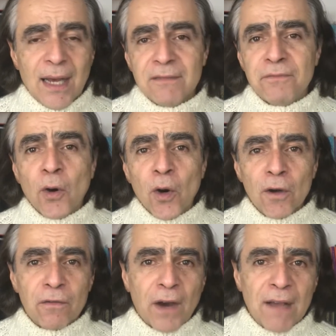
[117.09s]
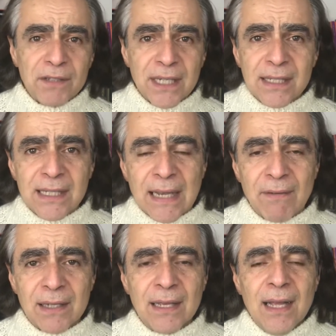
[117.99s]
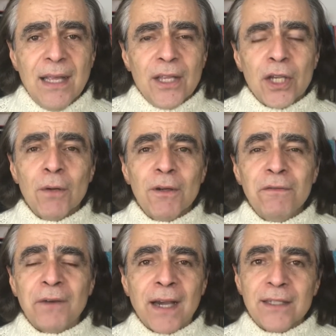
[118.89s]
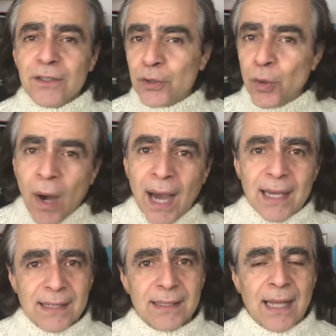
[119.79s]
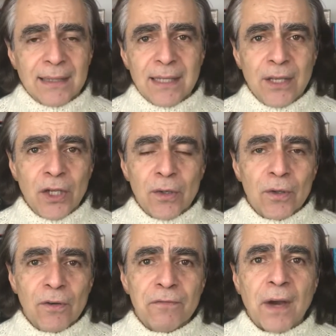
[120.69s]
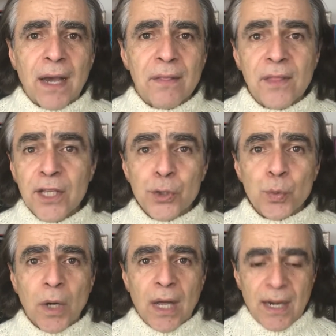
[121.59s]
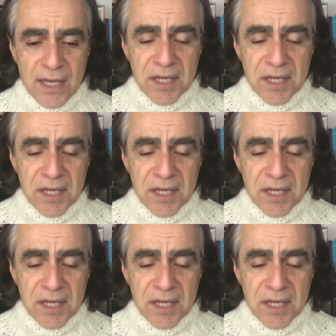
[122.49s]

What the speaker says: 4, 5, 6, 7, you will find twice that you could find this word